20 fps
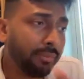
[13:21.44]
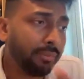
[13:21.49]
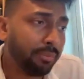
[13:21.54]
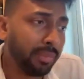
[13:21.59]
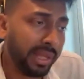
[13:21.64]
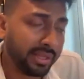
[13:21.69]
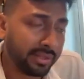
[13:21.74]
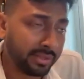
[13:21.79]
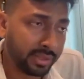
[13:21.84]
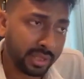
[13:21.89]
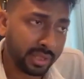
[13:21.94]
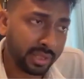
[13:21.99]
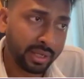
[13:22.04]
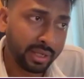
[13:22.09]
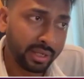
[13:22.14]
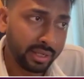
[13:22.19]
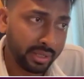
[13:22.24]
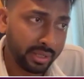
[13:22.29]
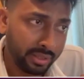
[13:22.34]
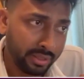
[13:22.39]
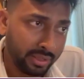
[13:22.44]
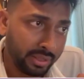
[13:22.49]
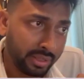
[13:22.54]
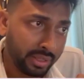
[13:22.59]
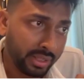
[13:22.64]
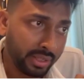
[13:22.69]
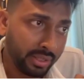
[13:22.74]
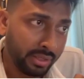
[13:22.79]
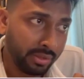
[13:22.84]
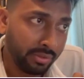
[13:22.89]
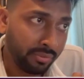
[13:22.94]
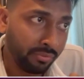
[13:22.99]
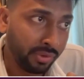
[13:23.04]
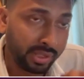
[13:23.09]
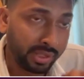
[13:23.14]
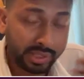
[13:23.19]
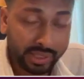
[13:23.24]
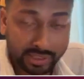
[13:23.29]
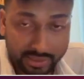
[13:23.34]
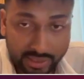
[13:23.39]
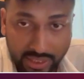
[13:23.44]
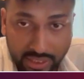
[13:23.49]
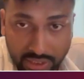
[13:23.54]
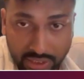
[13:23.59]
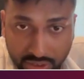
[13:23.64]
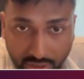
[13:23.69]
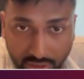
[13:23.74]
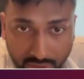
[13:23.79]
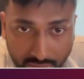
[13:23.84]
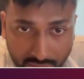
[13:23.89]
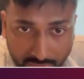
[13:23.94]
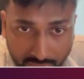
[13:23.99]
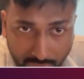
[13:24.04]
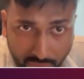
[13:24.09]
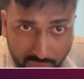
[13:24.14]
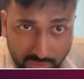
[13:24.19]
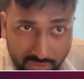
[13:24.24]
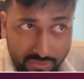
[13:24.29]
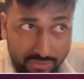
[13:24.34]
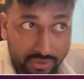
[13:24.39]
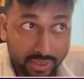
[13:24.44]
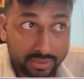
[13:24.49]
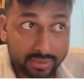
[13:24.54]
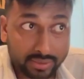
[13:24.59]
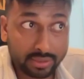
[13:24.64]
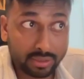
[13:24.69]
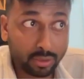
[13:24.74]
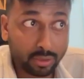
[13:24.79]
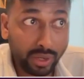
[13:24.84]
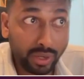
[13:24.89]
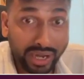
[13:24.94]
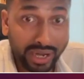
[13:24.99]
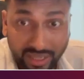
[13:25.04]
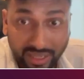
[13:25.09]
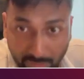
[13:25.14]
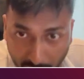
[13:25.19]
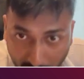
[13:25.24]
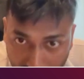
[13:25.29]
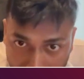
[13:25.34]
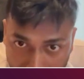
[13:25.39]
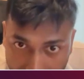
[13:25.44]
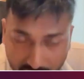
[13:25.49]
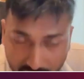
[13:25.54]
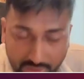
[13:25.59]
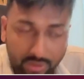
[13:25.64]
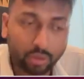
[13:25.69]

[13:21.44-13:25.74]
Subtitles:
Placed there, worked as an intern for 6 to 8 months.